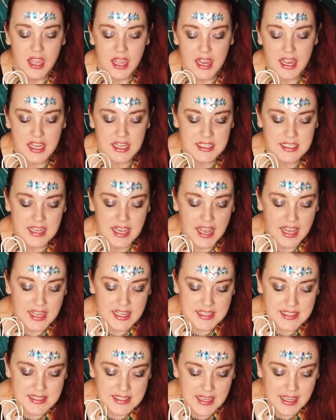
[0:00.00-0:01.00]
And
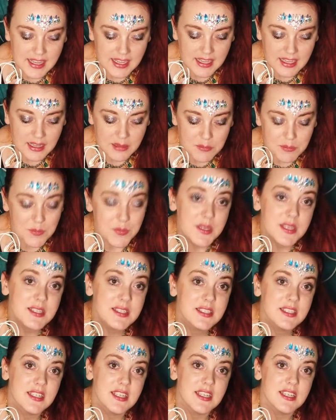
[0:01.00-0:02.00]
as a
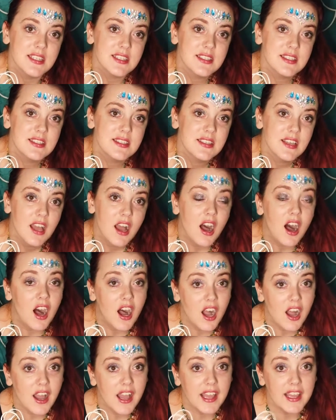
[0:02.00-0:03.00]
business,
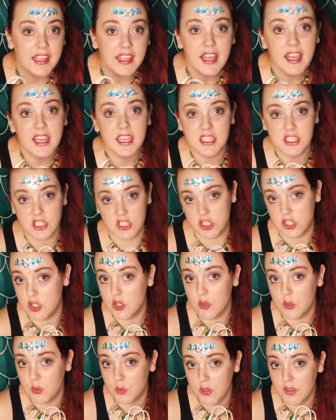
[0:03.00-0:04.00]
I and
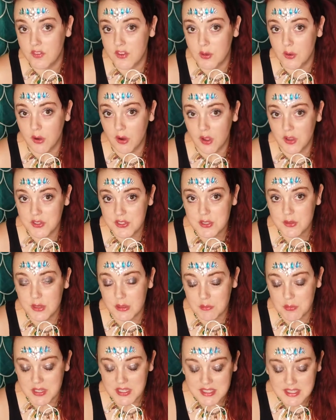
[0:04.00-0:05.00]
you, if you are also a
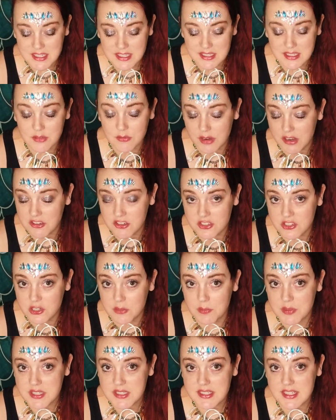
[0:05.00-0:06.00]
business, a
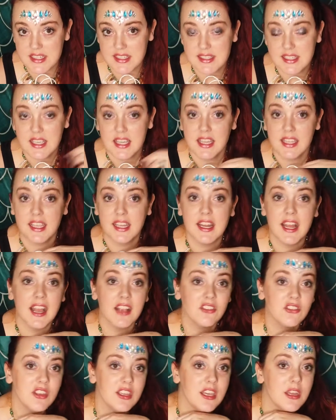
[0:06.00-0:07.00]
registered business, can
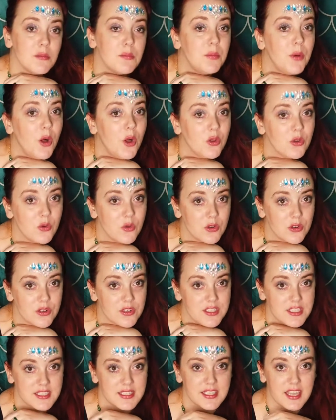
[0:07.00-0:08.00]
actually get bulk order
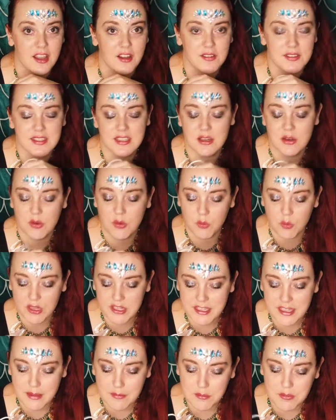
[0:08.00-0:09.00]
discounts. And what
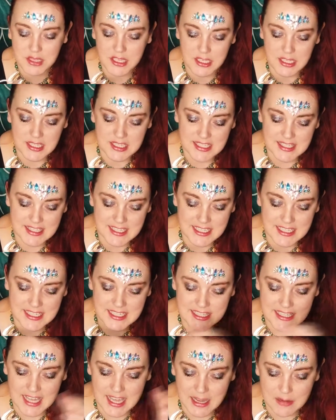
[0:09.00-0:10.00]
that means
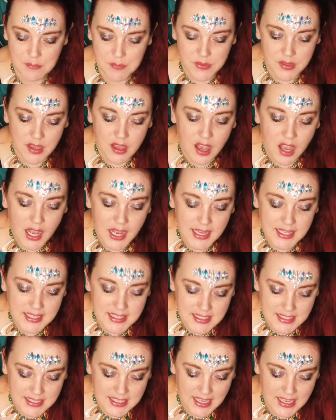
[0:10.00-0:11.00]
is that I
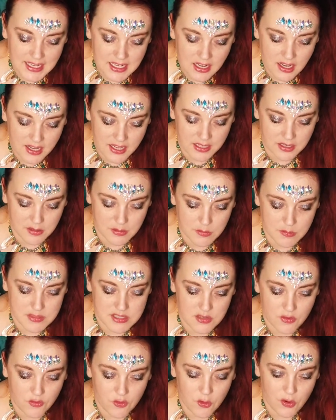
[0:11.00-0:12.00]
can get
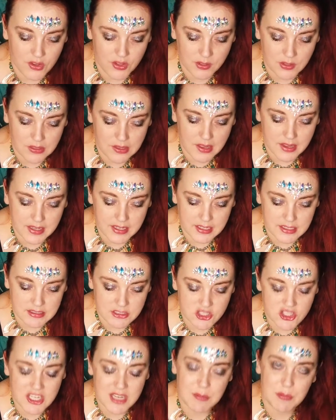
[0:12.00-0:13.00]
items for the client
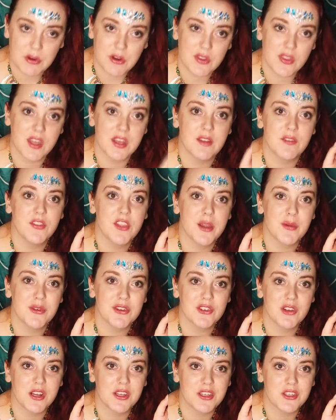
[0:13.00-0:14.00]
cheaper than if they were
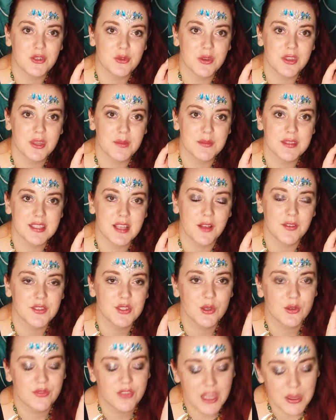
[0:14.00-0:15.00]
trying to do it themselves.
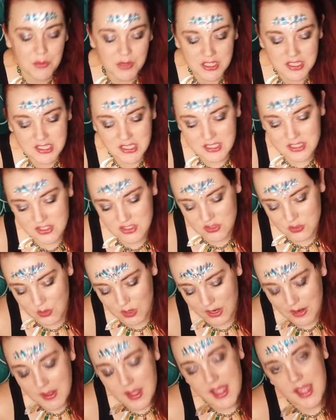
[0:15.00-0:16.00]
So if they went into the
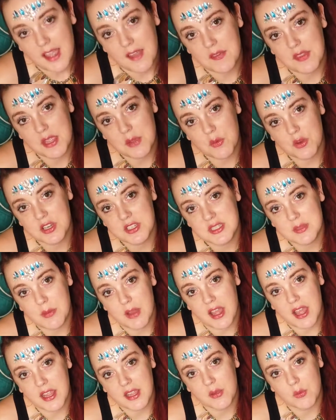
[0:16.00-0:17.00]
store and they wanted to
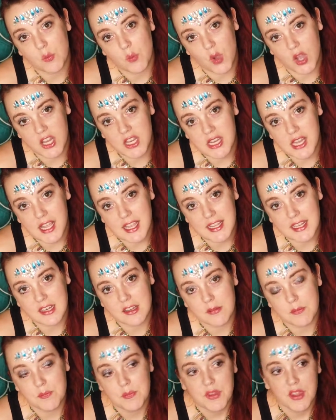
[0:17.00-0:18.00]
buy one
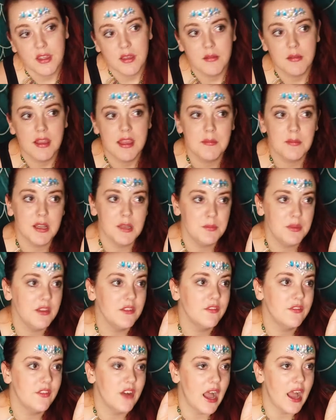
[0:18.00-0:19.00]
item, it might be
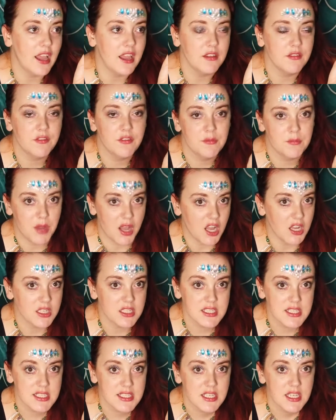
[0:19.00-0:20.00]
five
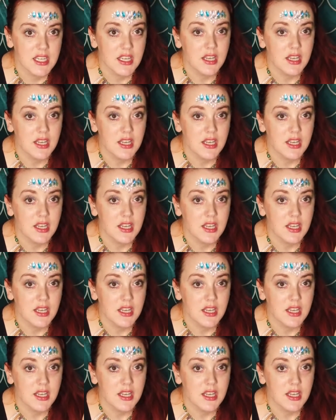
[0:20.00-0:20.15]
bucks.